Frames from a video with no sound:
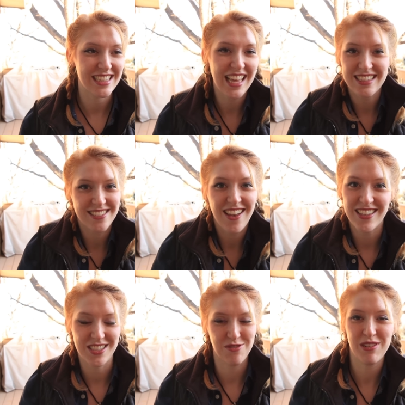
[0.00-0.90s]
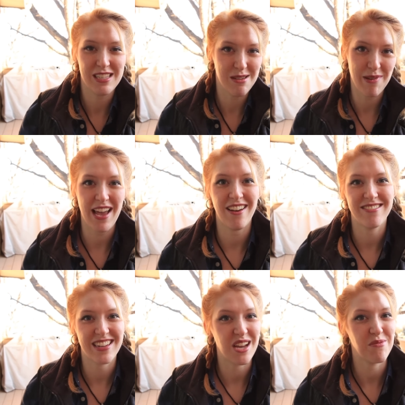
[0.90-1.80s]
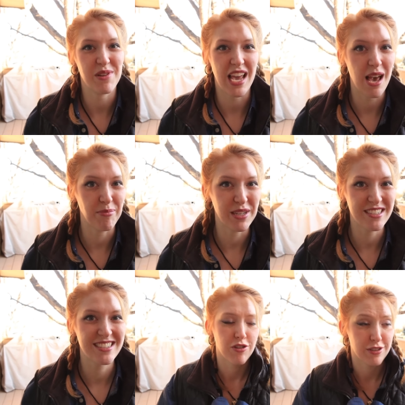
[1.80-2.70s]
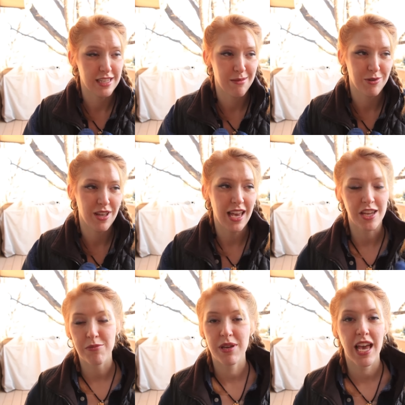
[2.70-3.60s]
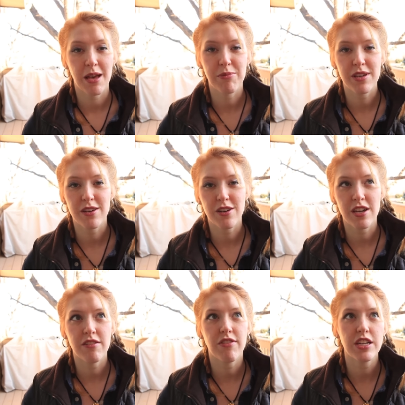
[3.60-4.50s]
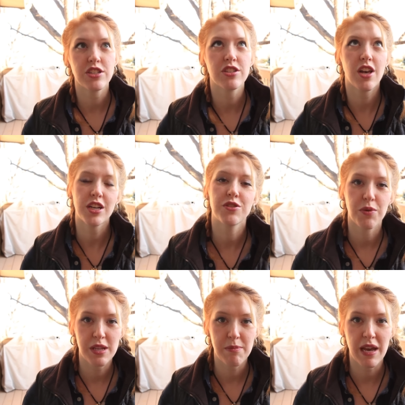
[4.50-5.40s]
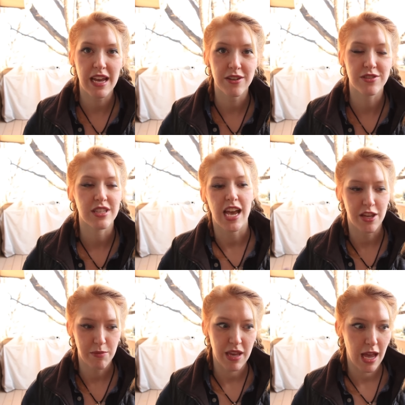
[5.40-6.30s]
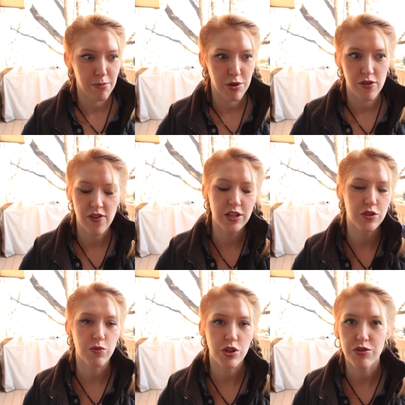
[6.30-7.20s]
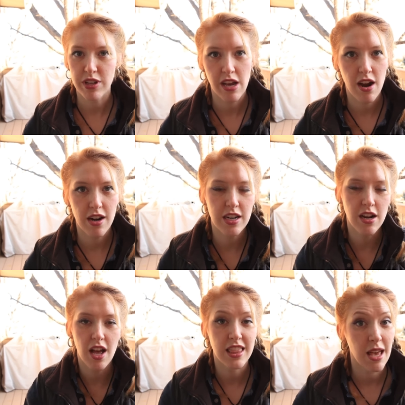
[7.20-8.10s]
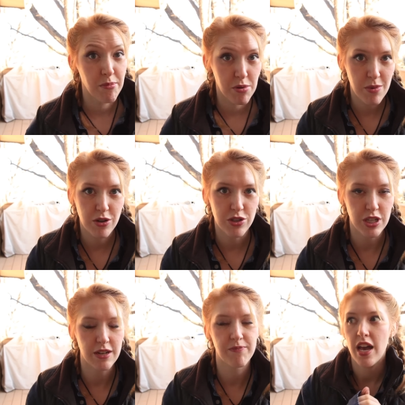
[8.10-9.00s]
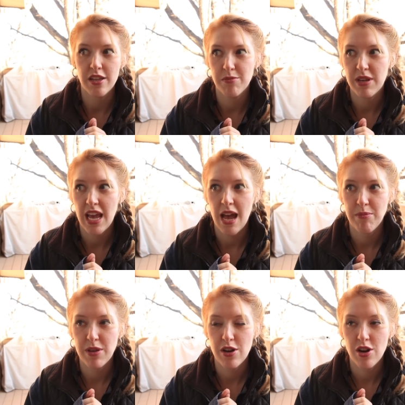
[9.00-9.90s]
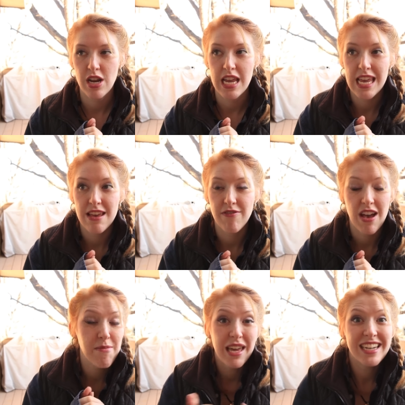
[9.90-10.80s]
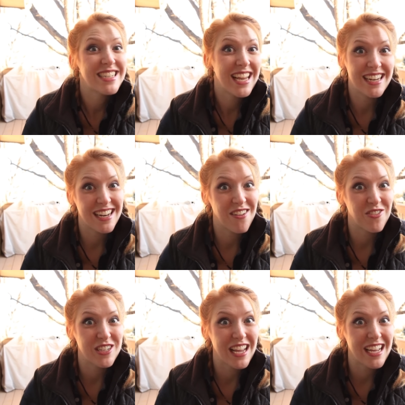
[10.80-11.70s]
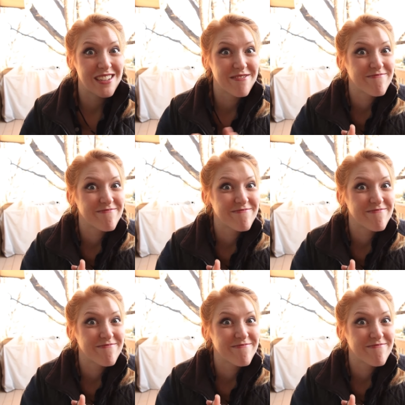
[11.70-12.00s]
that's all it's really about how to be happier. For example, I could be happier if I just lost 20 pounds. I could be happier if I just worked really hard and got that promotion. I could be happier if I meditated every day.